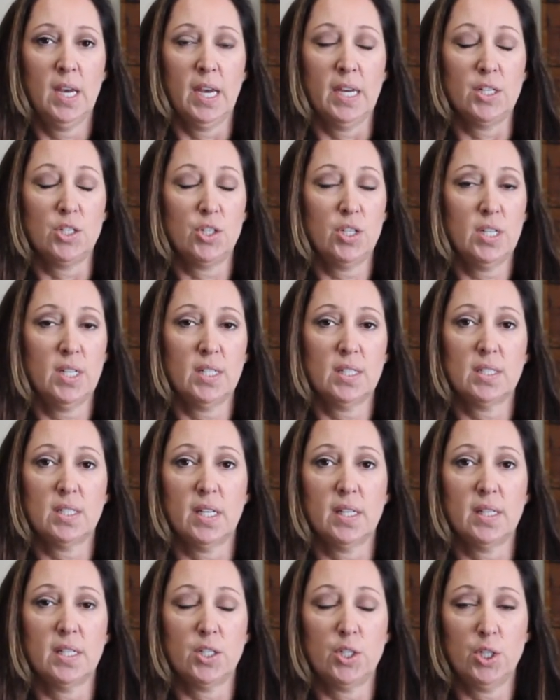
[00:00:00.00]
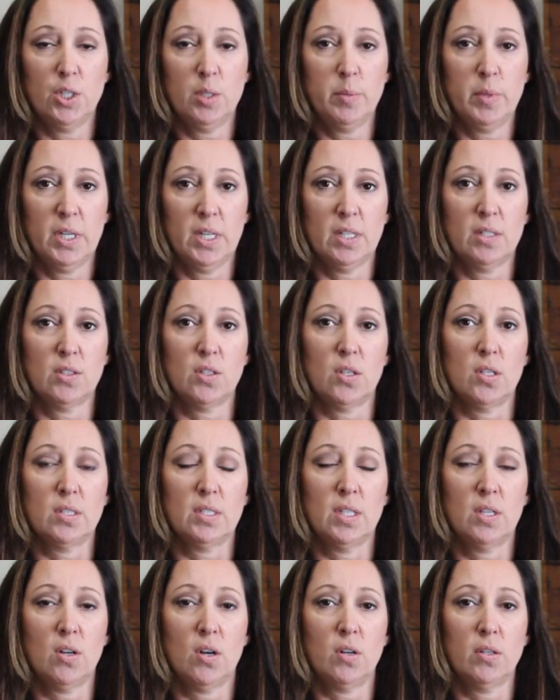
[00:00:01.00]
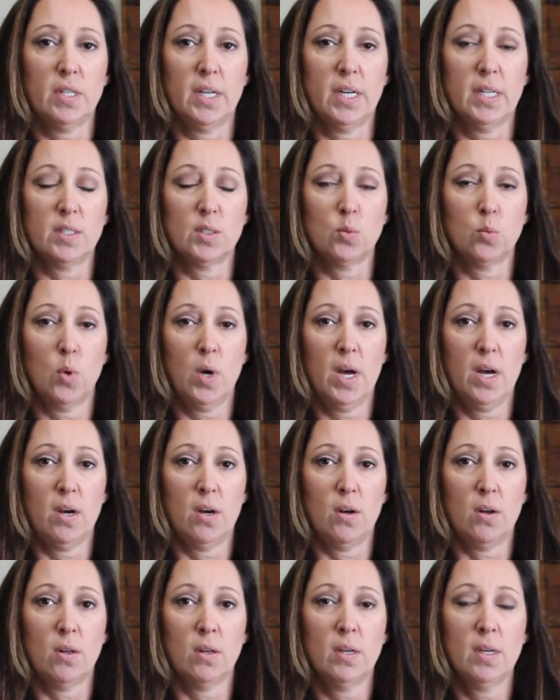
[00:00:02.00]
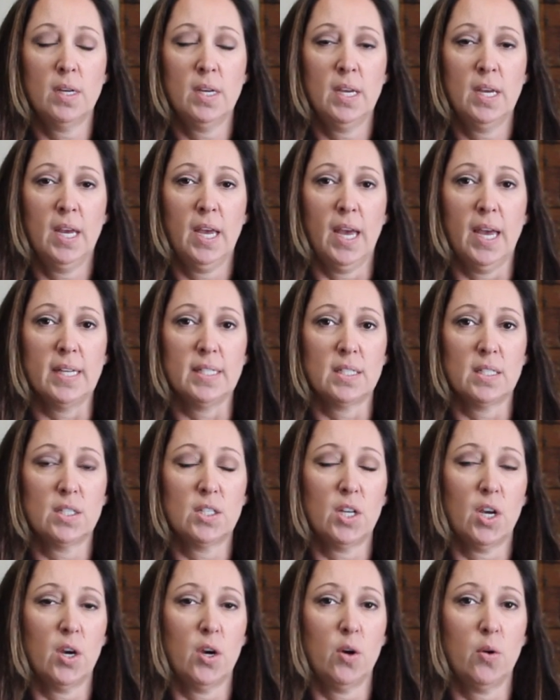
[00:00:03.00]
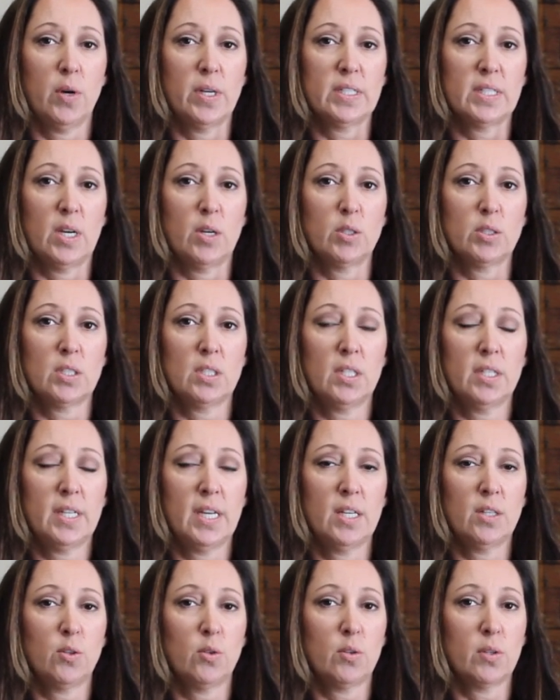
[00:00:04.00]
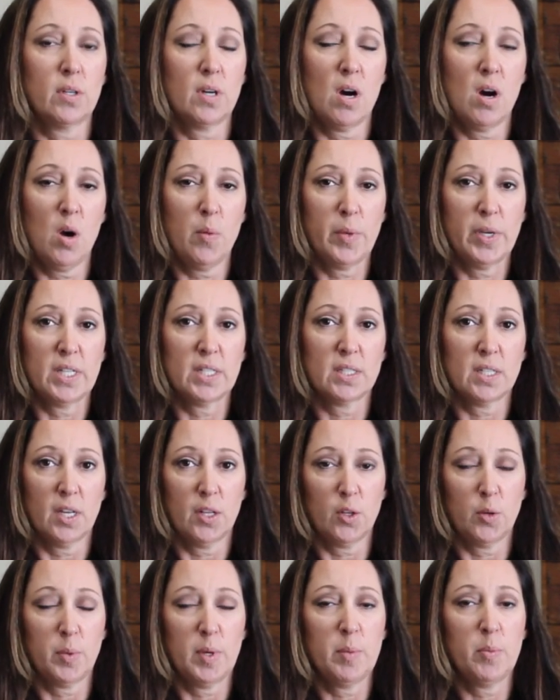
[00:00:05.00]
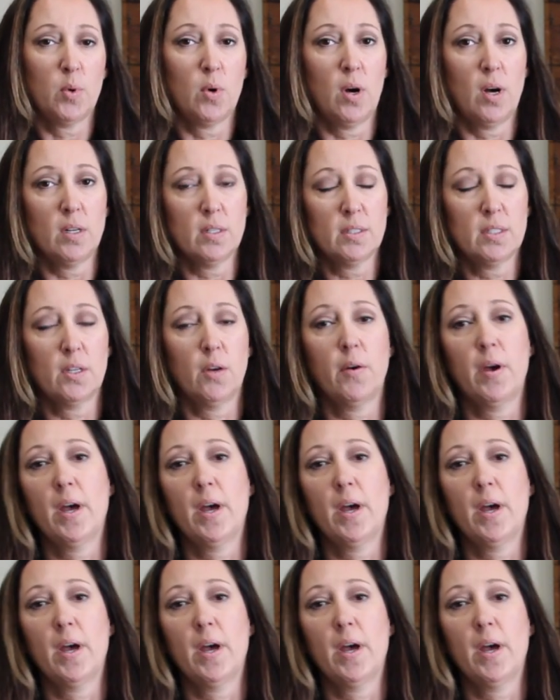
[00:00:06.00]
And she had said that she'd been exhausted all day as well. And so as I was looking through the comments, other people also